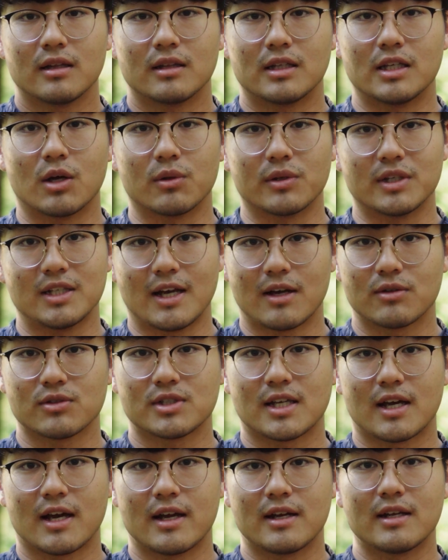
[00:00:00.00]
The only
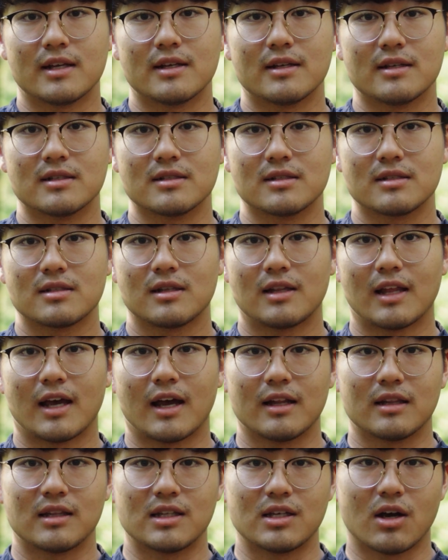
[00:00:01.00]
downside is
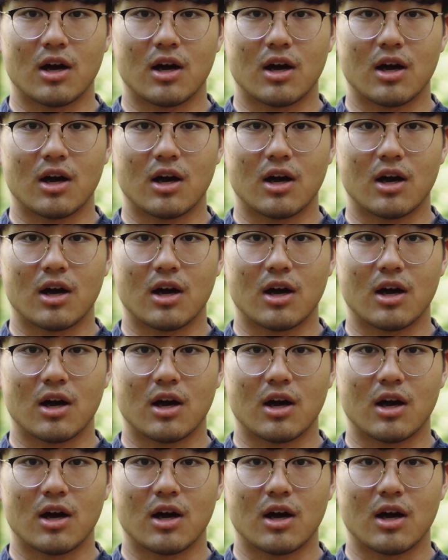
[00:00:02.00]
that the